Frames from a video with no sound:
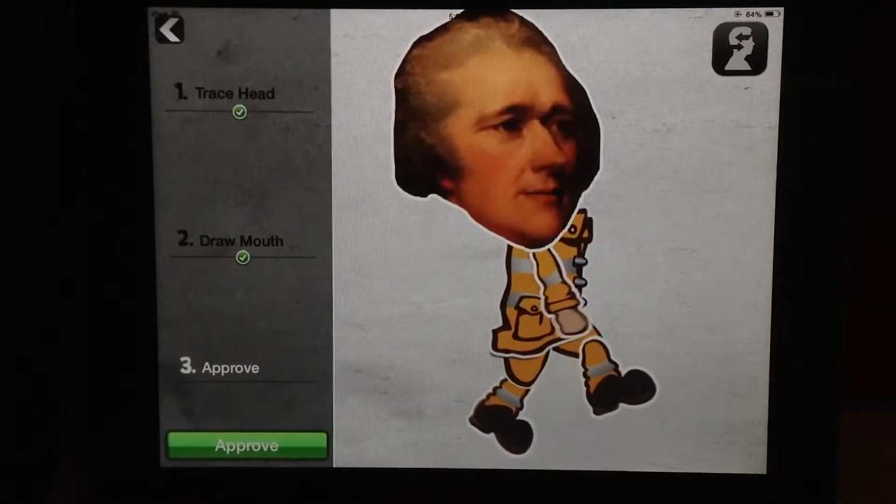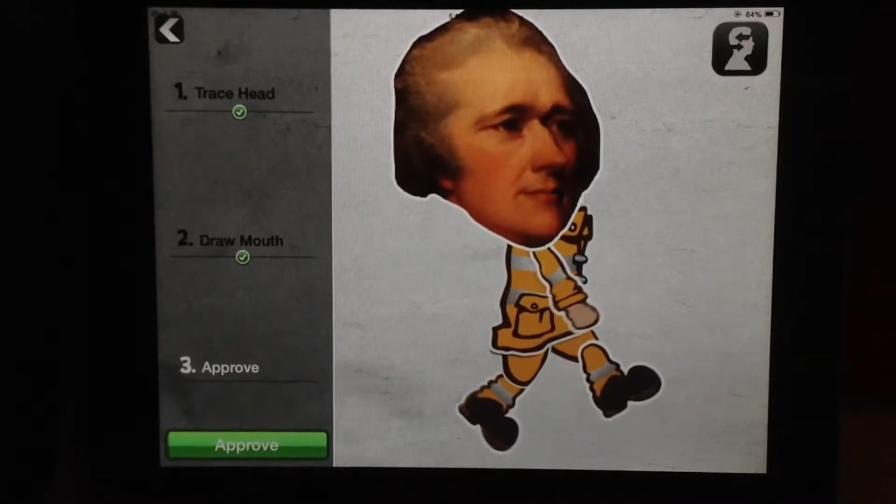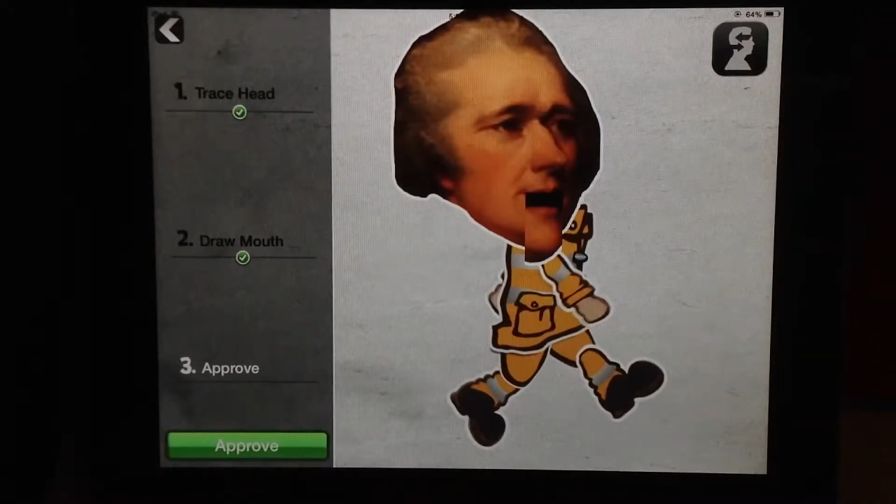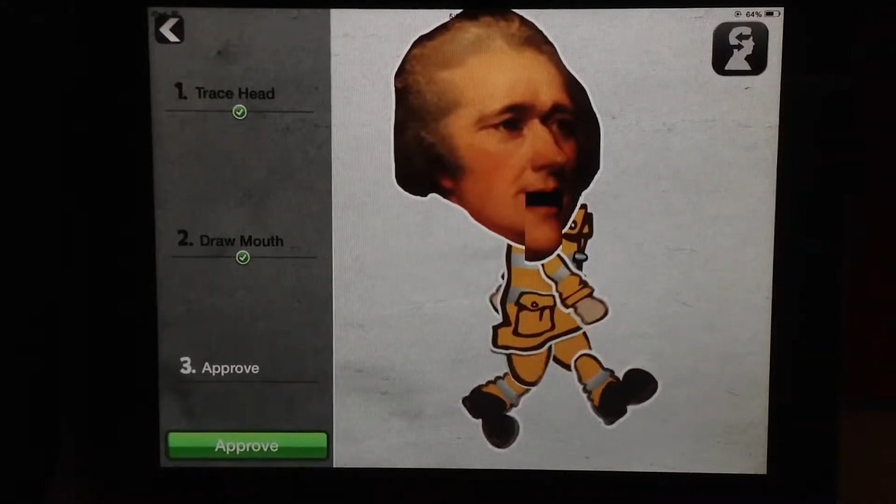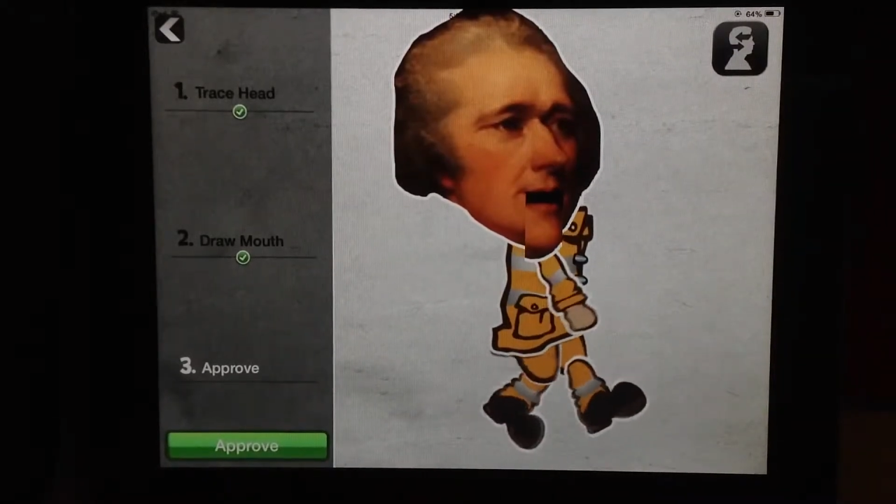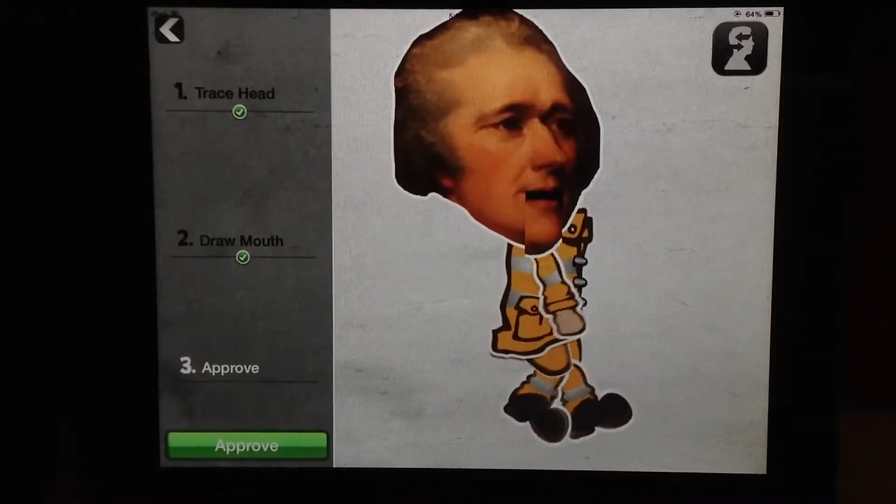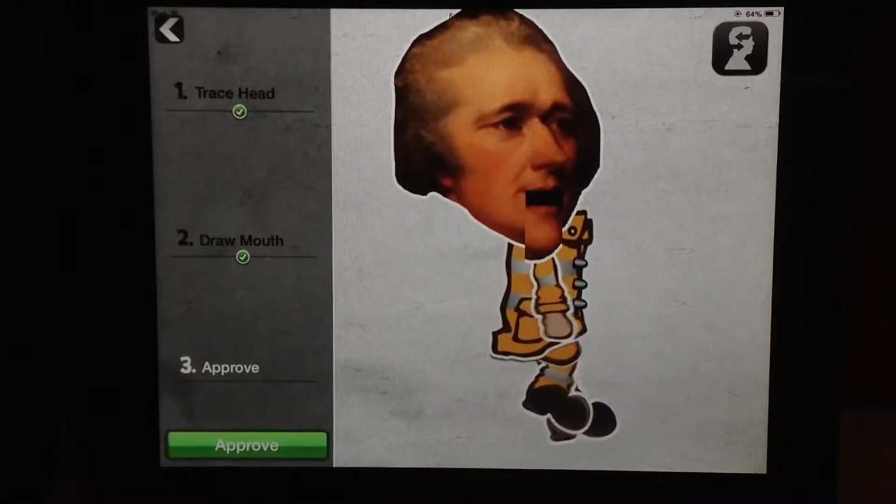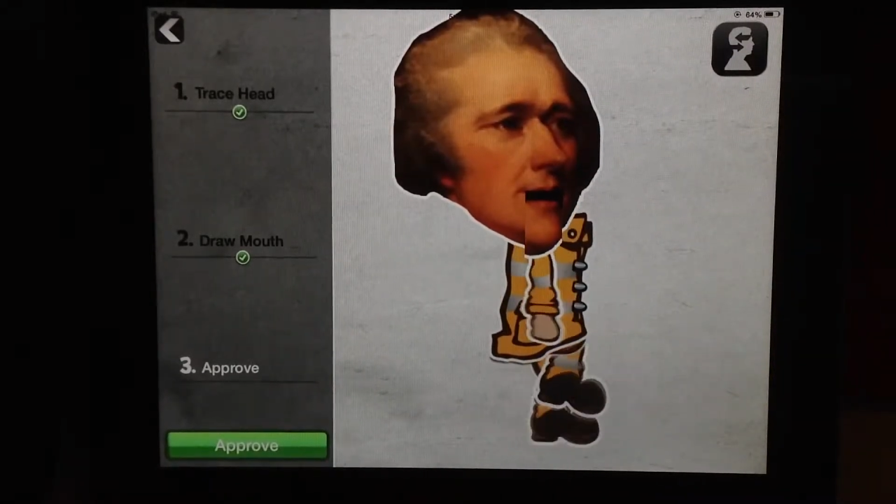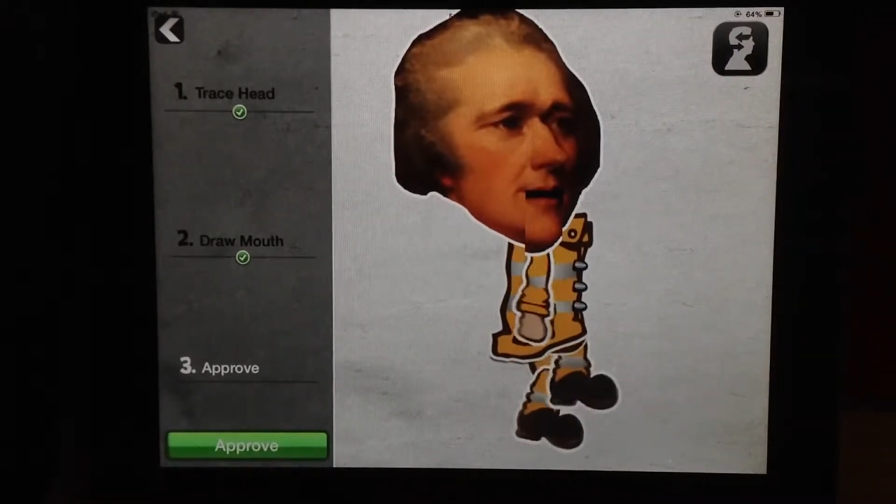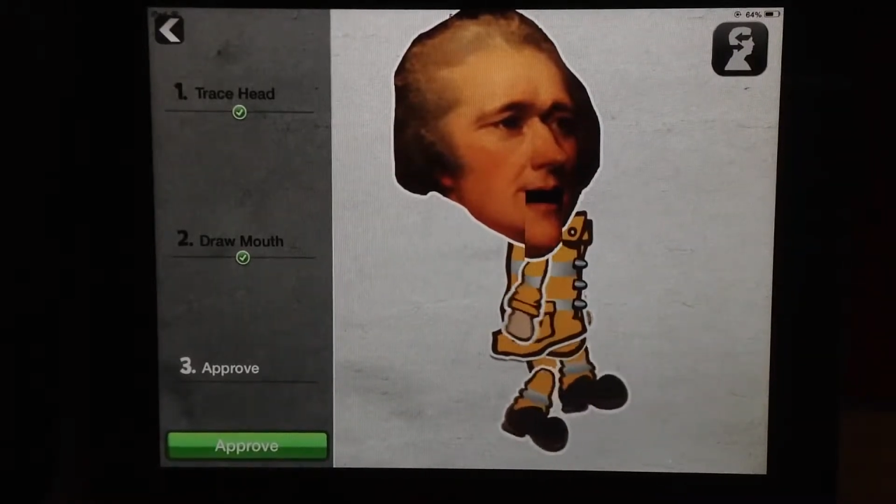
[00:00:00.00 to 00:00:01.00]
There he is
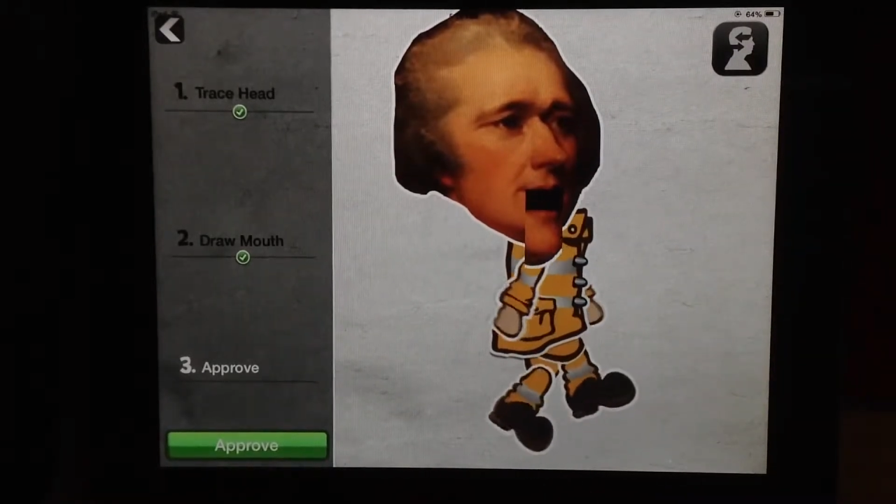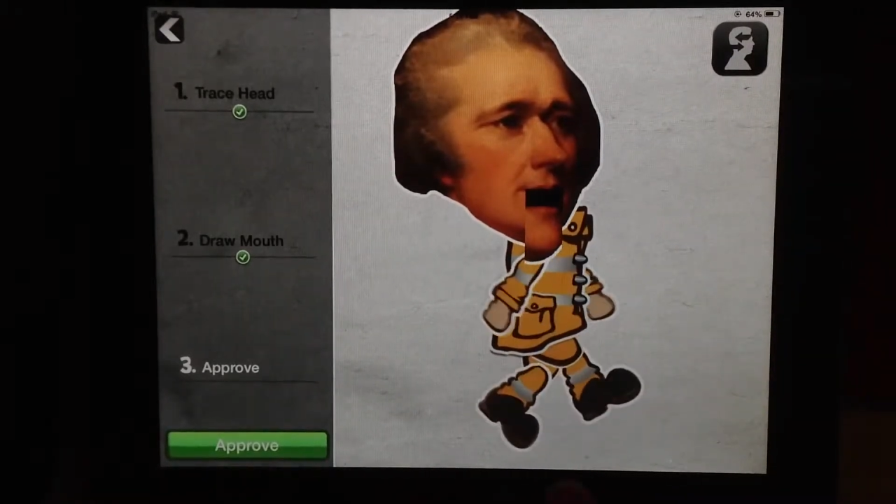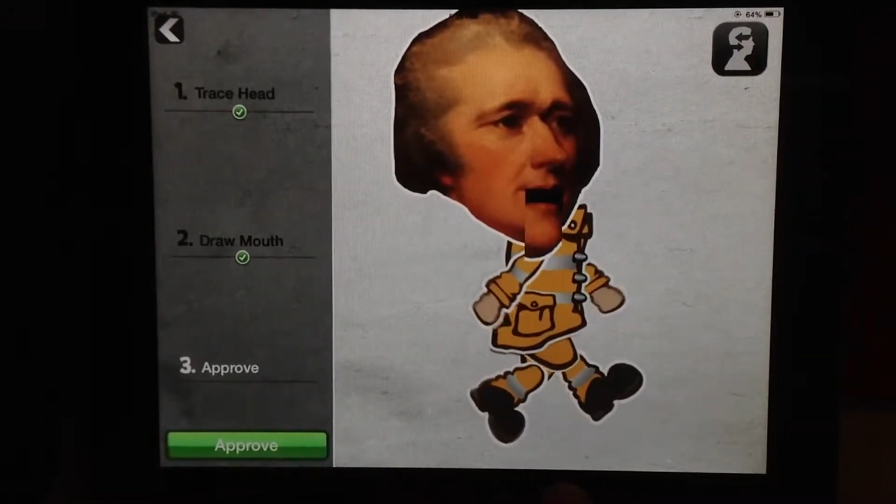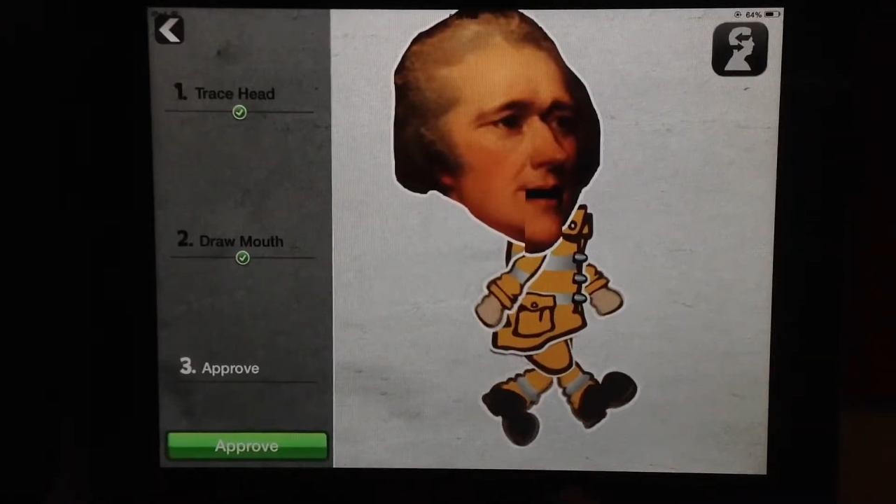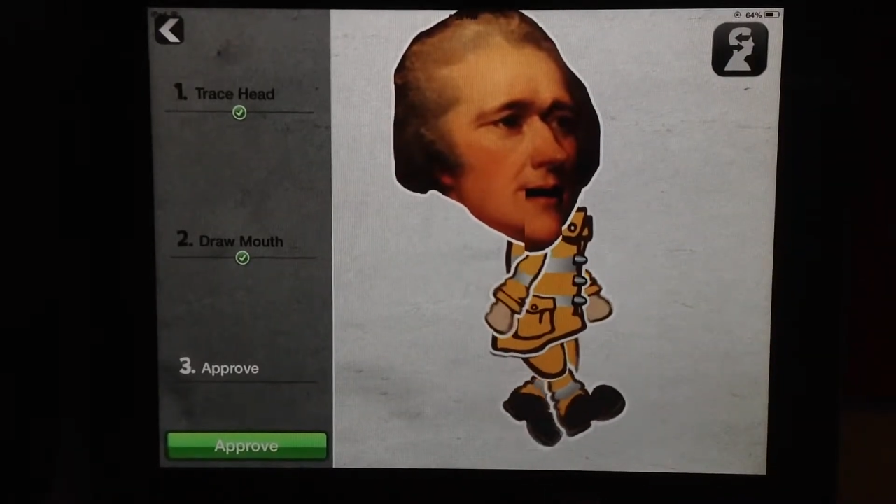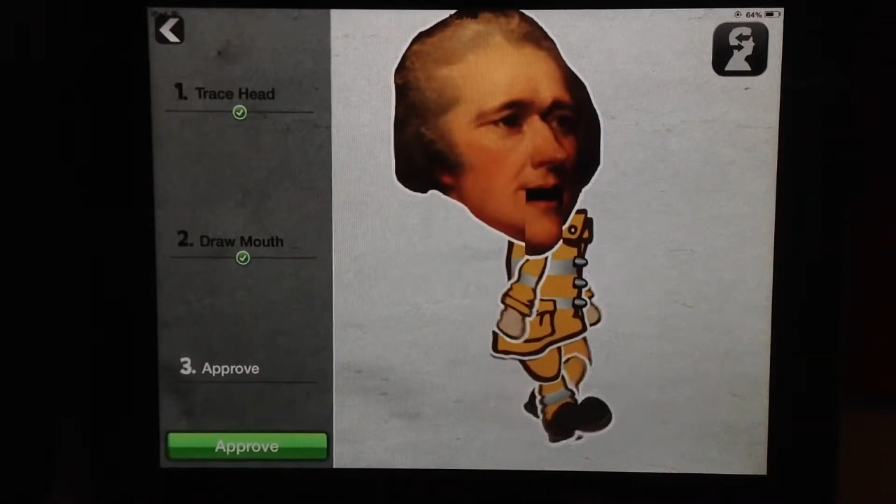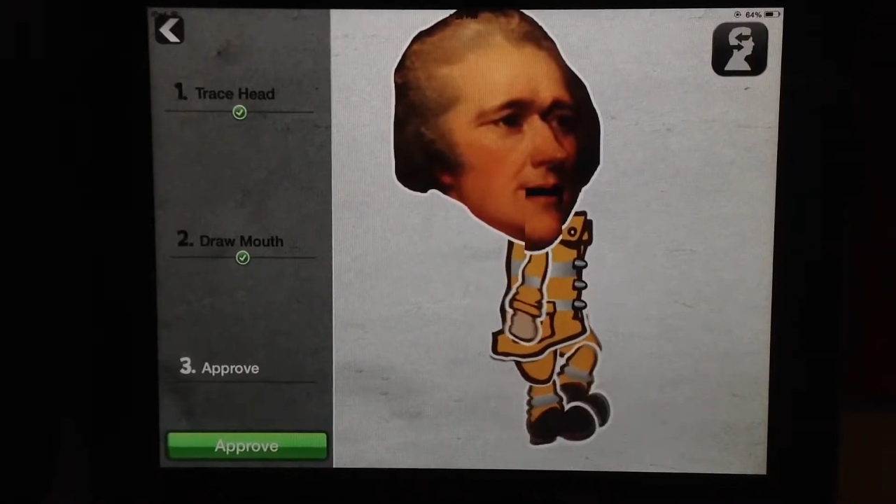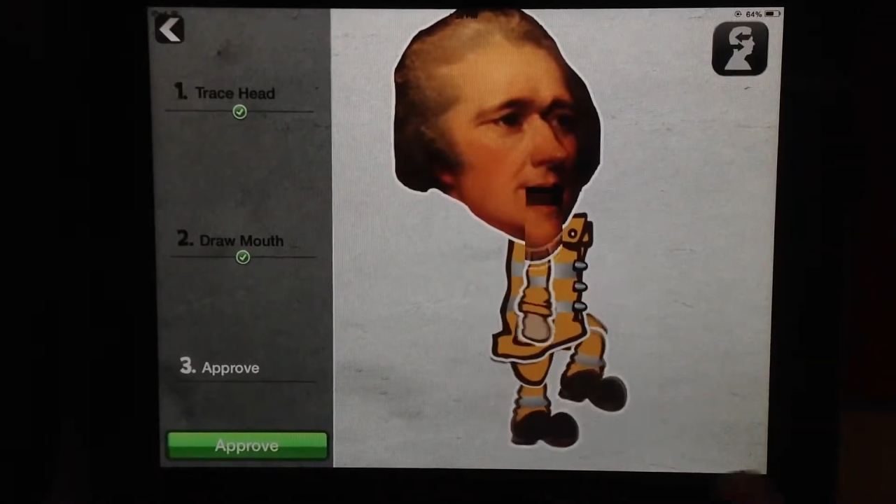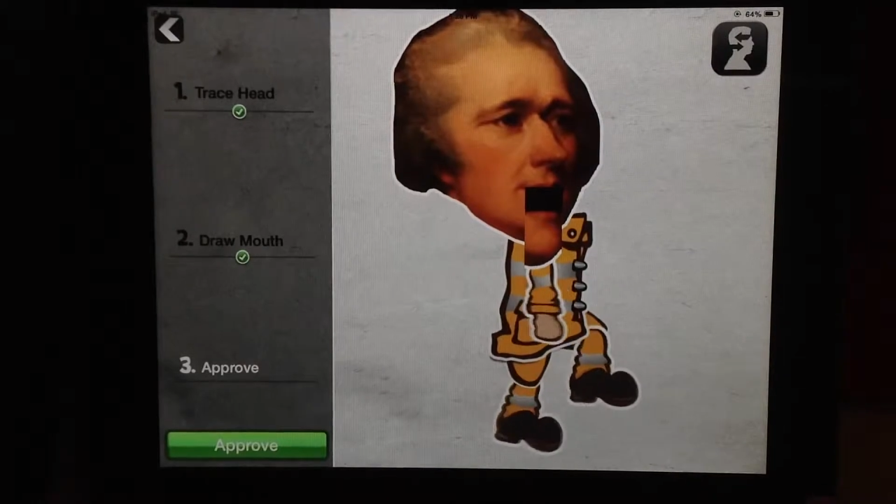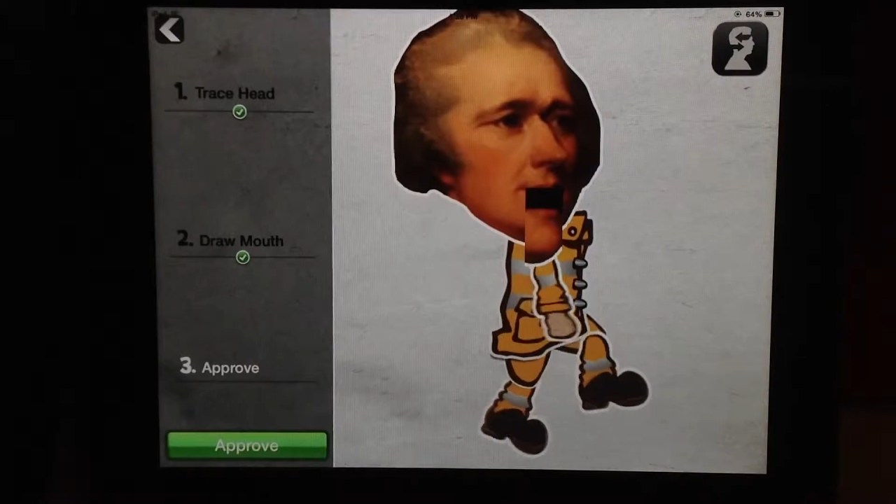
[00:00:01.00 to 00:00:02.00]
right there. And that's just a sample body.